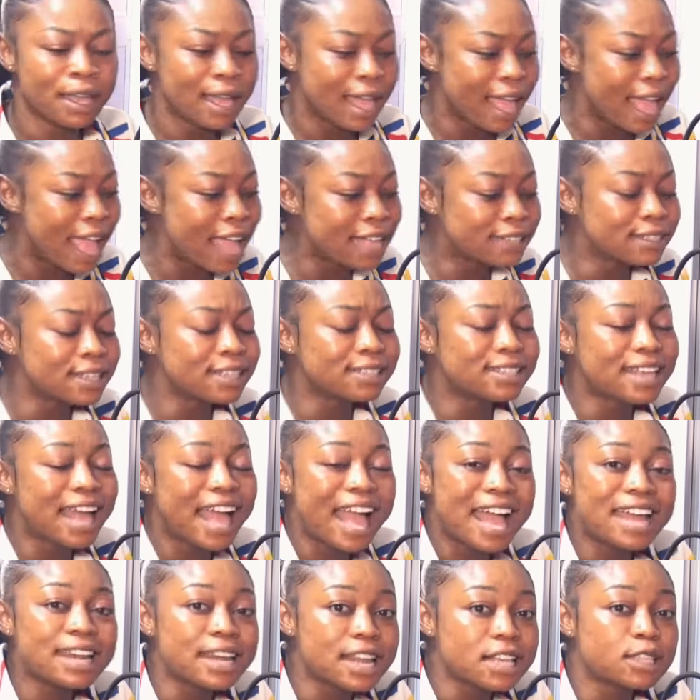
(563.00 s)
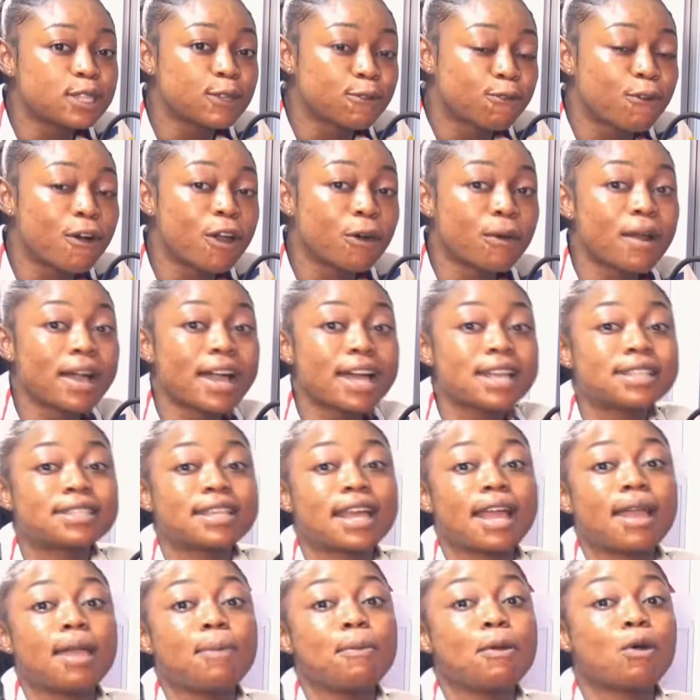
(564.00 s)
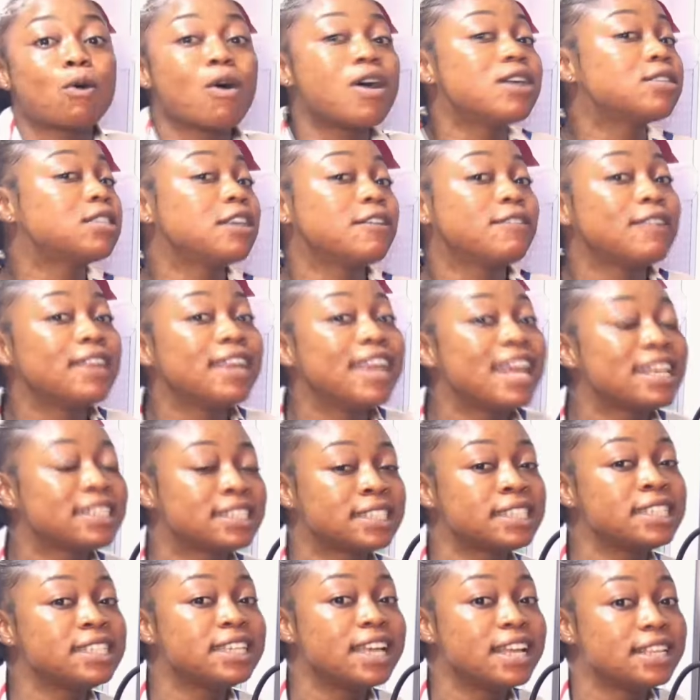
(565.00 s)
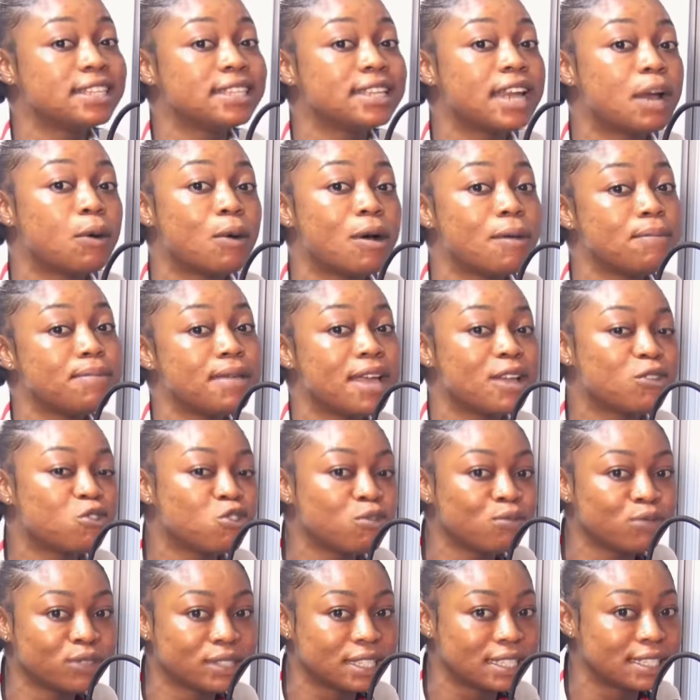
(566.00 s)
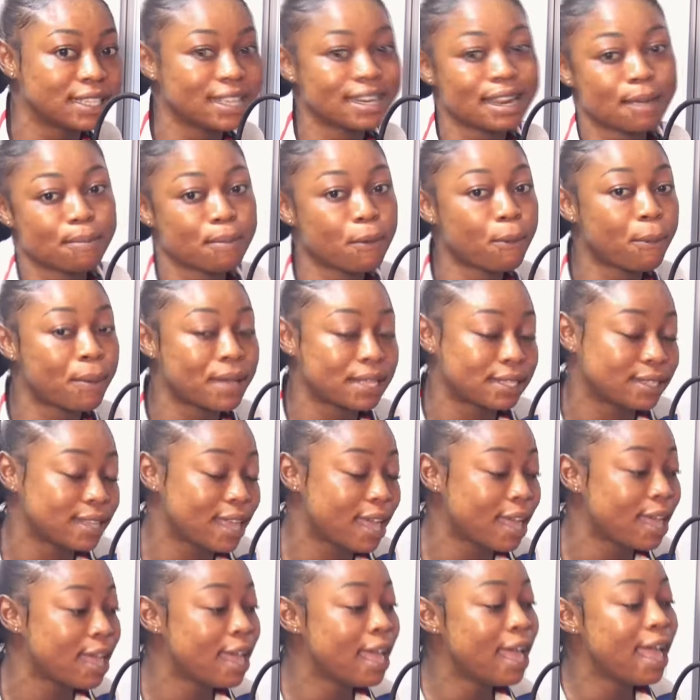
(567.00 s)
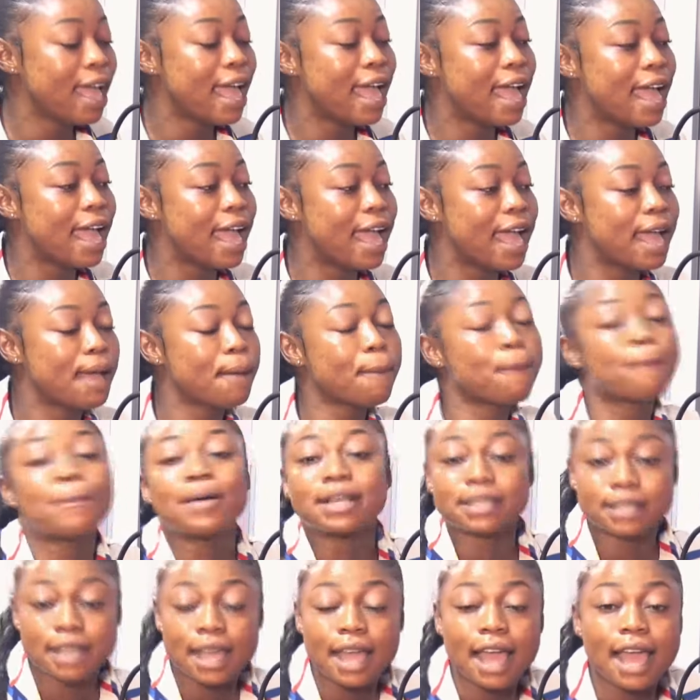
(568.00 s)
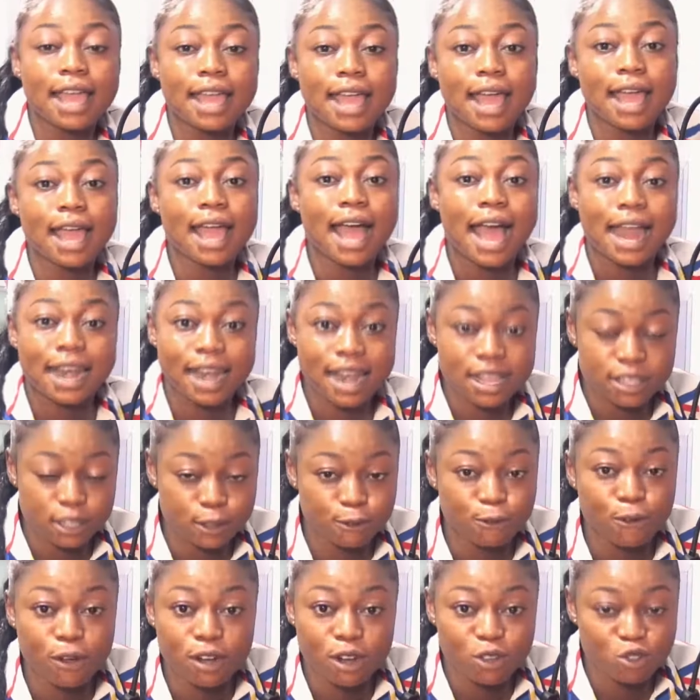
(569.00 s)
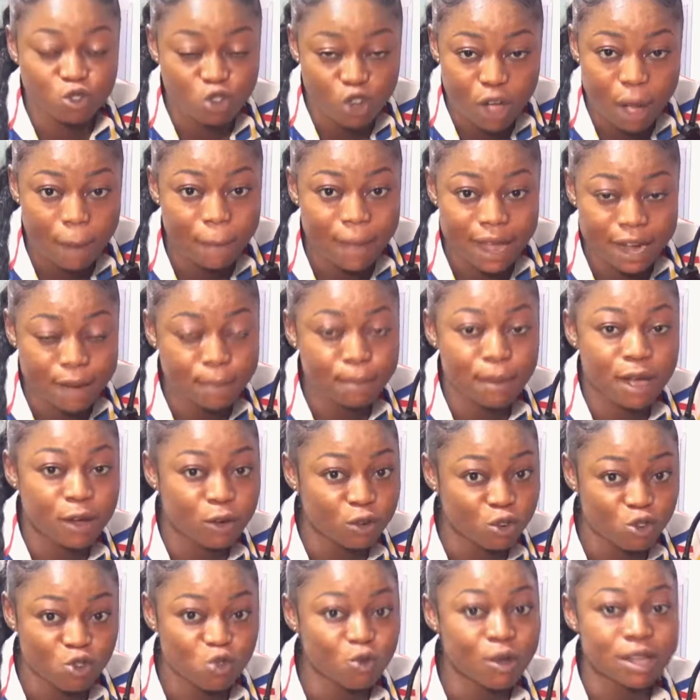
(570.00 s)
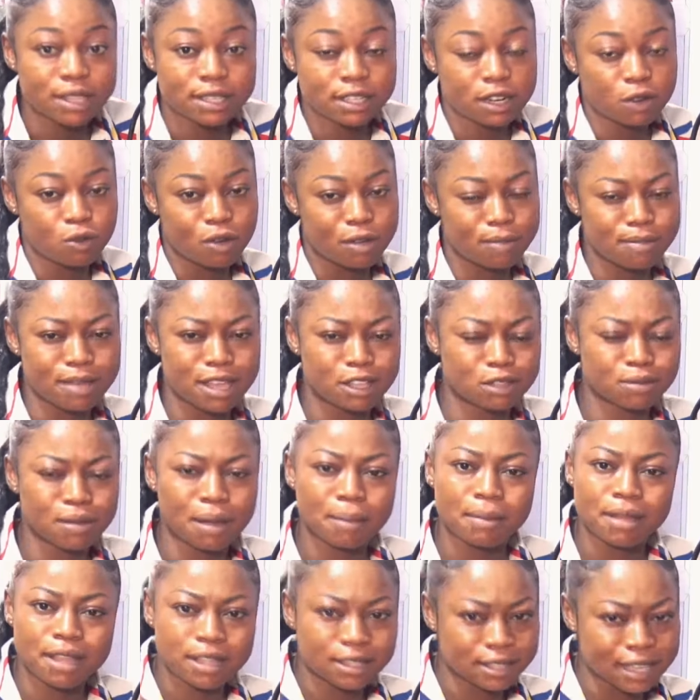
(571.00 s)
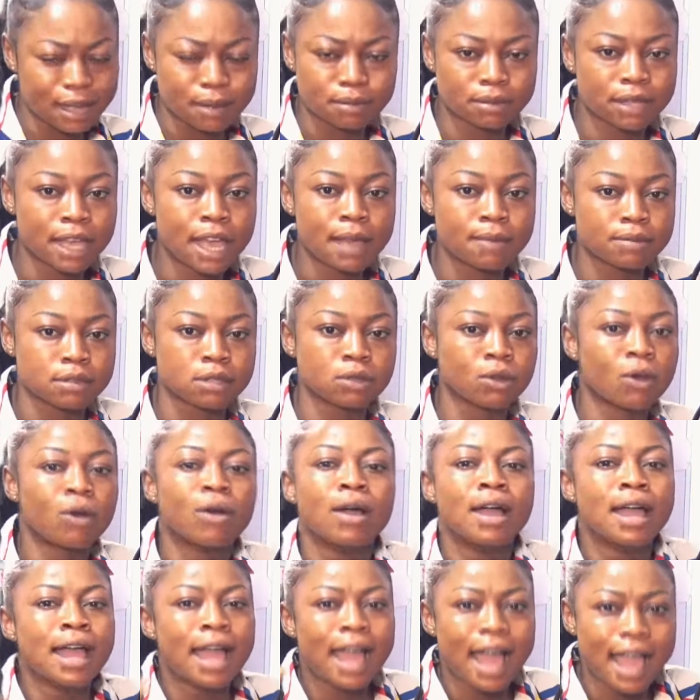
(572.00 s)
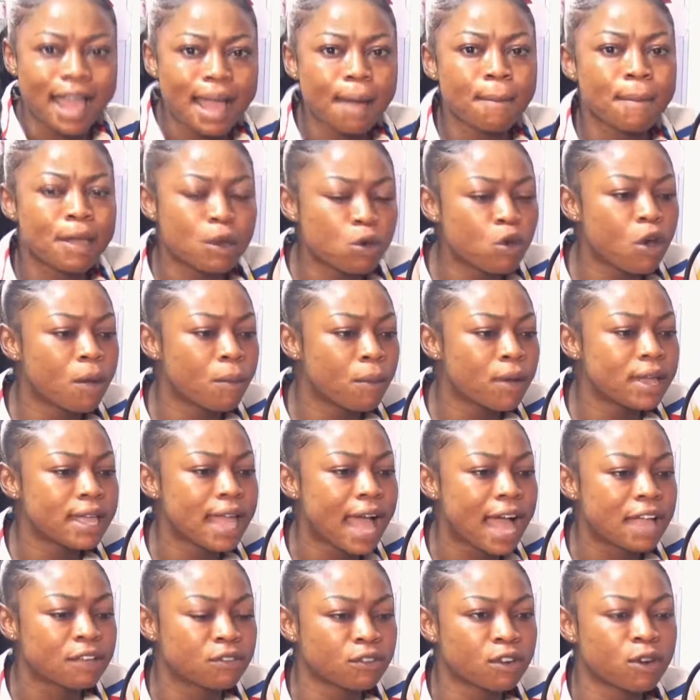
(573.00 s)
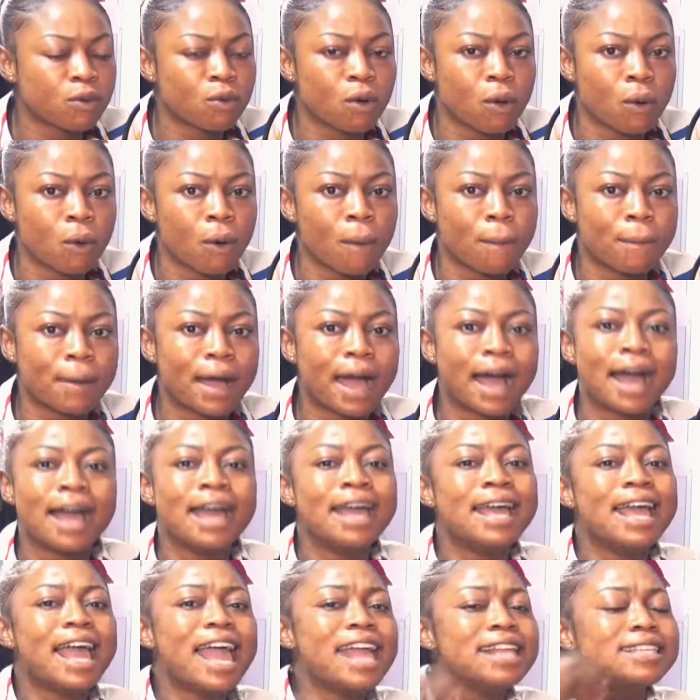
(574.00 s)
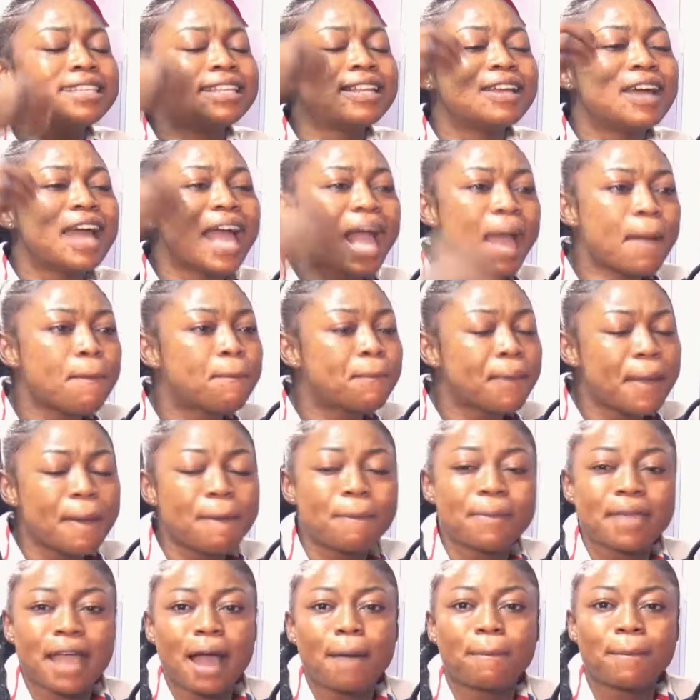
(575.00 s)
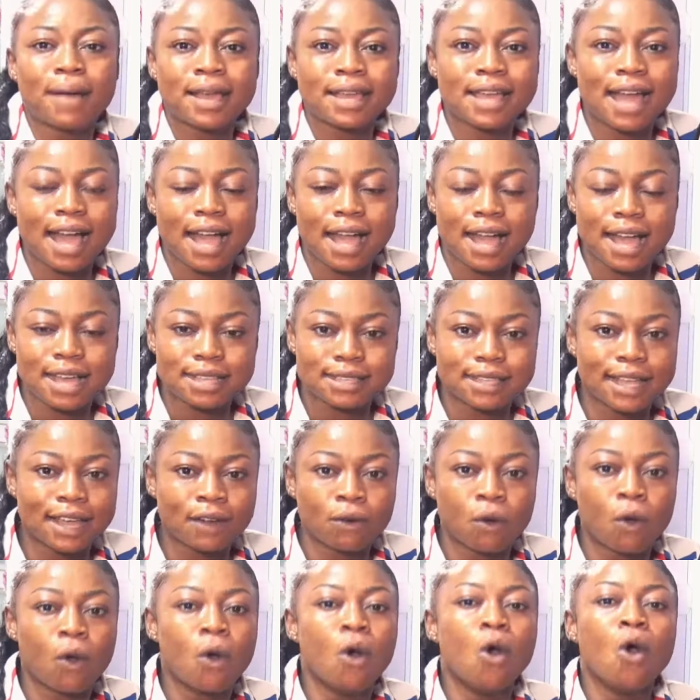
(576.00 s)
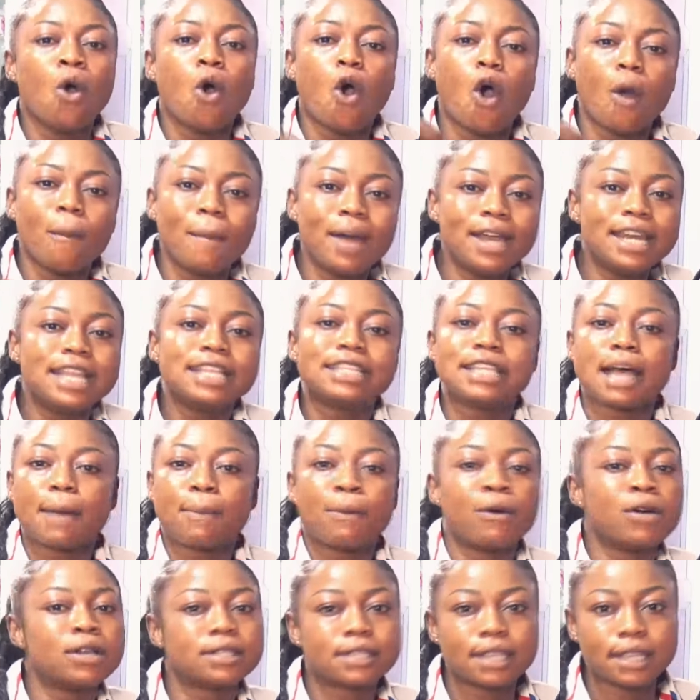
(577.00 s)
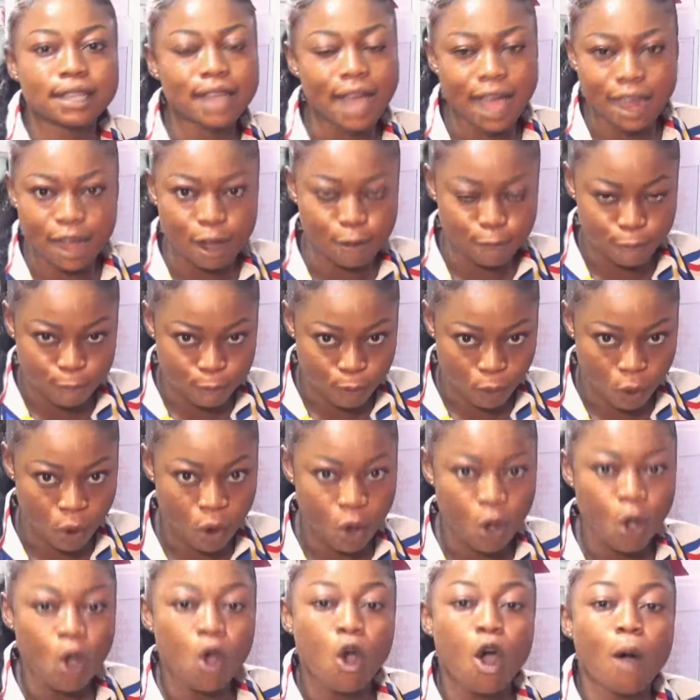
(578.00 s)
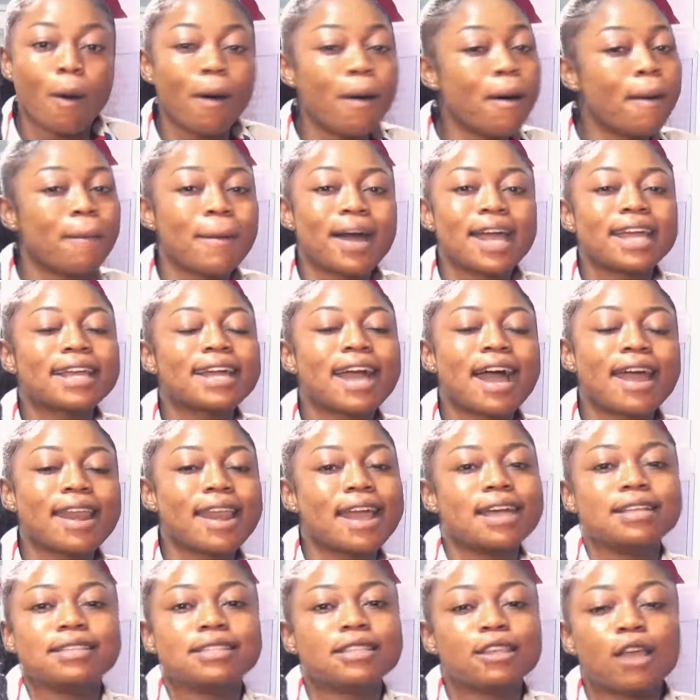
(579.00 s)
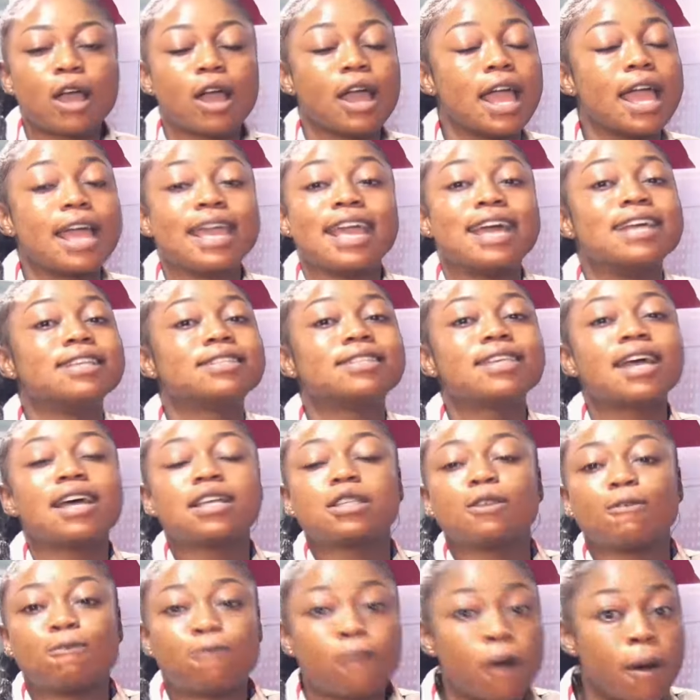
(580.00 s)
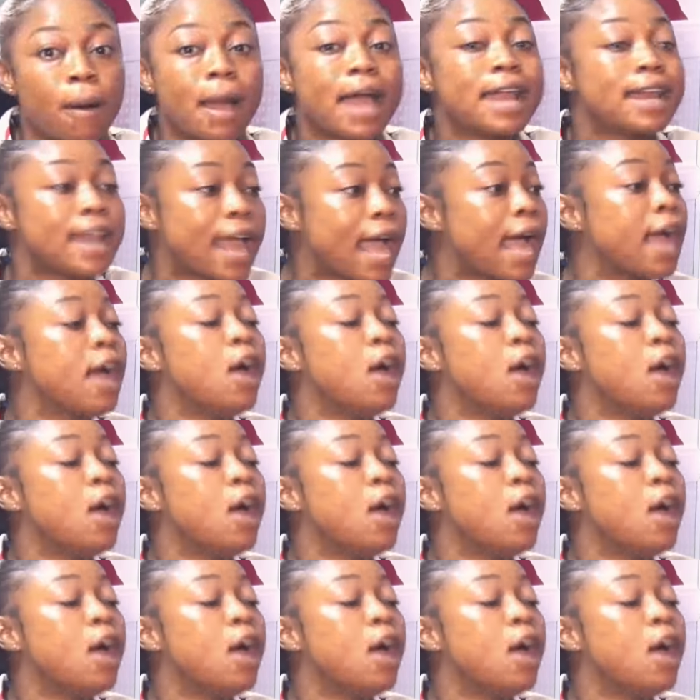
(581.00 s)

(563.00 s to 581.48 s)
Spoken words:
enti say ndc for waga say because of election enti na wa bi atu mu ti say de pese pese eye analysis for ne to aba na ma wo nko enti na wa bi atu ma men sometimes no eye me no mo ya adwe no wo pa enti the MPP aban anga sa no o ma disappointed Ghana for oh my god yes says for and then